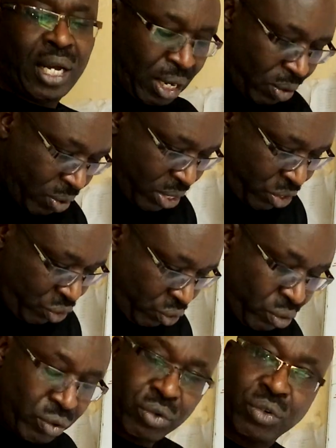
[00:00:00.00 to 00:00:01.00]
I want
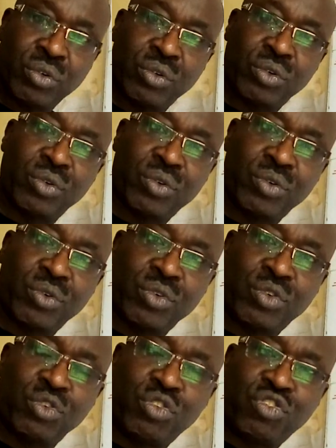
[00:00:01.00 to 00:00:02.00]
you
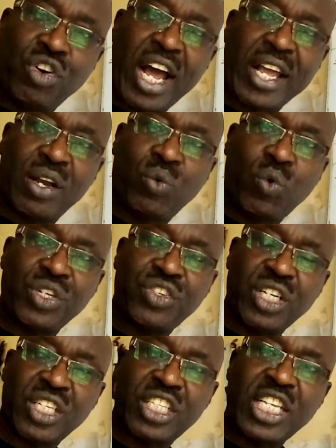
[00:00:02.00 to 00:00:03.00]
to try
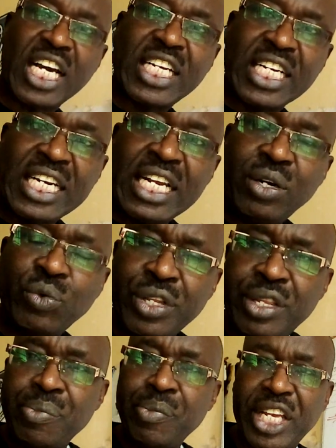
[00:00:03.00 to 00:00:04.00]
questions that deal with
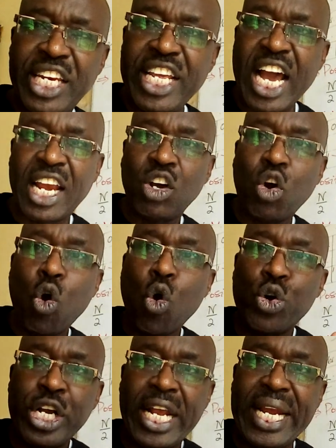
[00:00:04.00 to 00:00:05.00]
the median
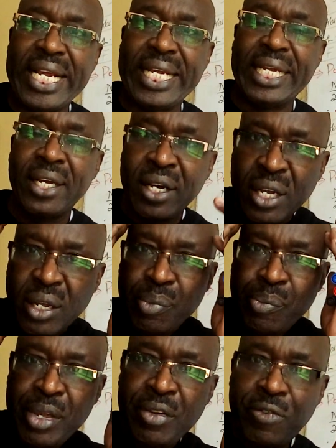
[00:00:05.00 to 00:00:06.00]
only.
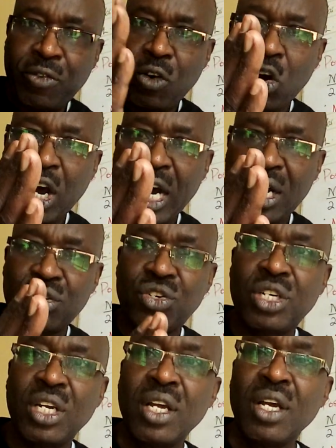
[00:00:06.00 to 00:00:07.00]
Be
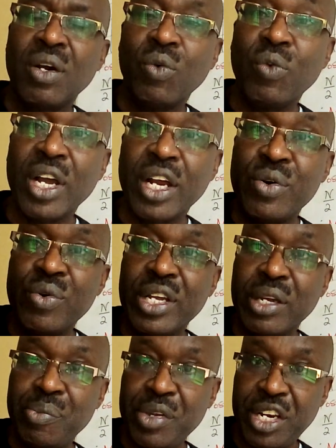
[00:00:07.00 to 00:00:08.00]
focused. We are
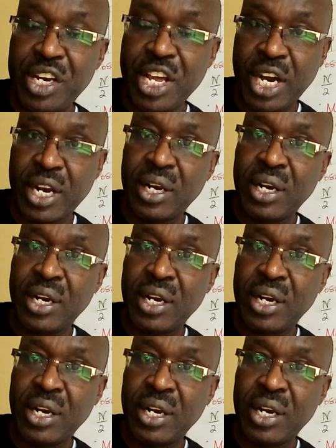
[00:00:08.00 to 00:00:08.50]
doing median.